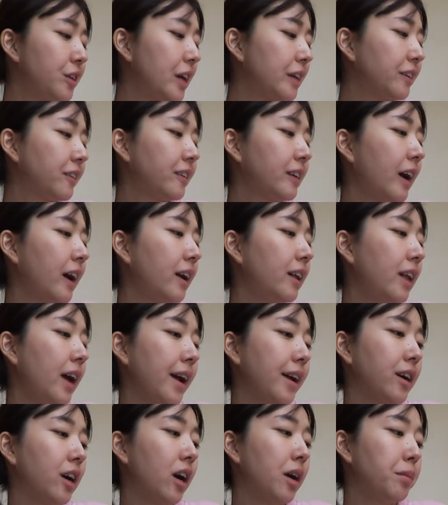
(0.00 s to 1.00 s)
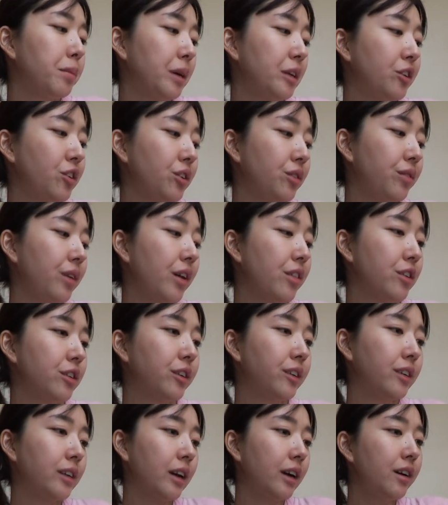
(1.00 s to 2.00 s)
Yes Style, I got a bunch of other
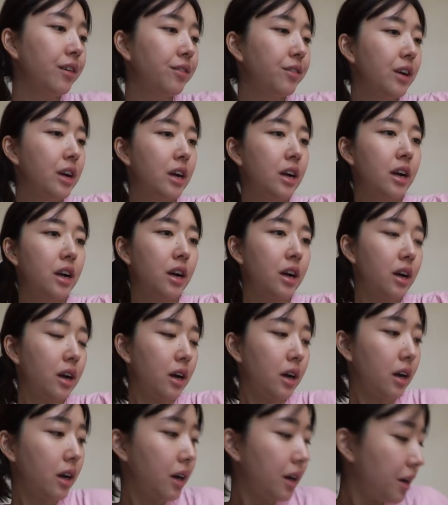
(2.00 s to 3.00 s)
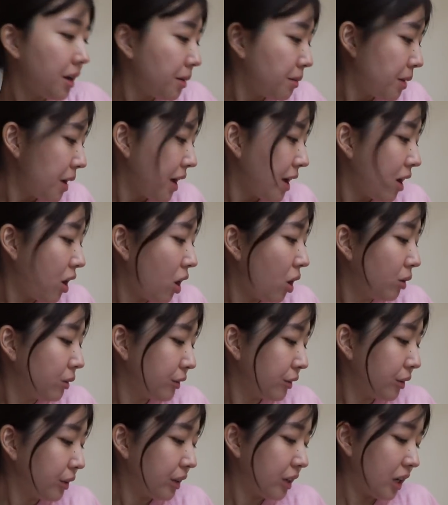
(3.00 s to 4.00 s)
stuff. I
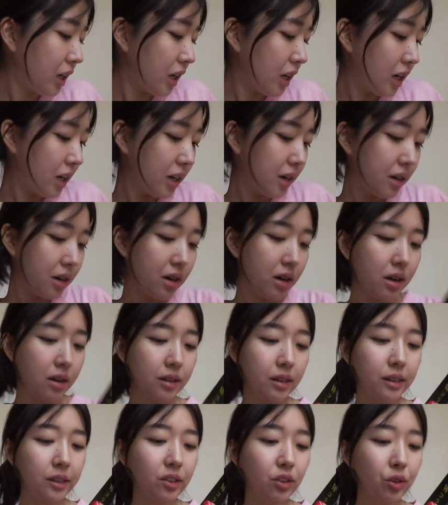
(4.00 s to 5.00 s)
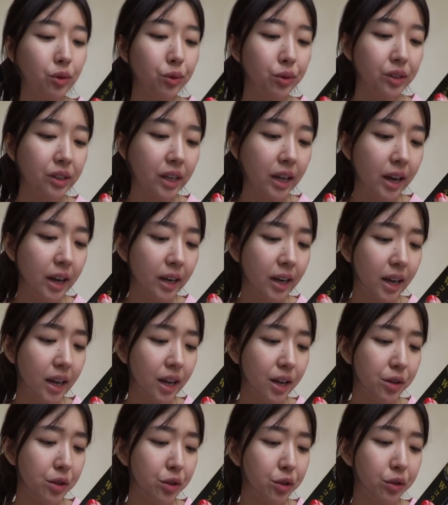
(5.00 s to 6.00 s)
also got this
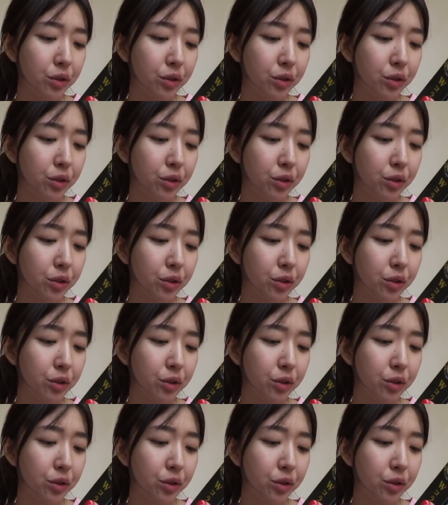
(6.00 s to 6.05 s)
Utena